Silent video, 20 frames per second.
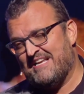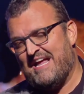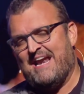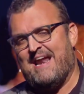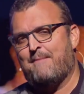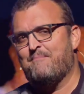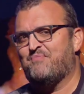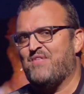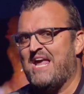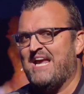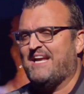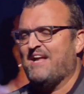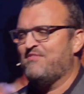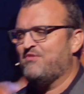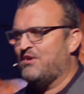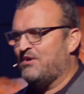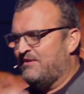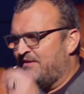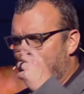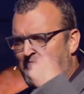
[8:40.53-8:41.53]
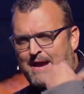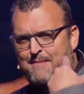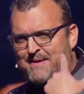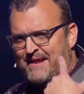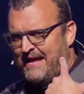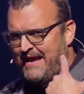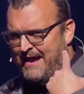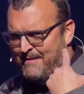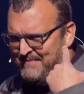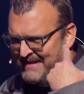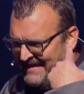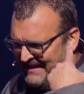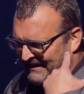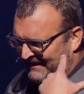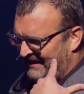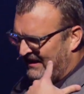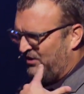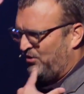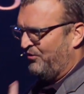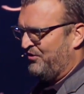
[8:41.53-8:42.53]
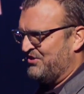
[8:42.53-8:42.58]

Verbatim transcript: And I'm thinking, there, I'm, I'm analytical.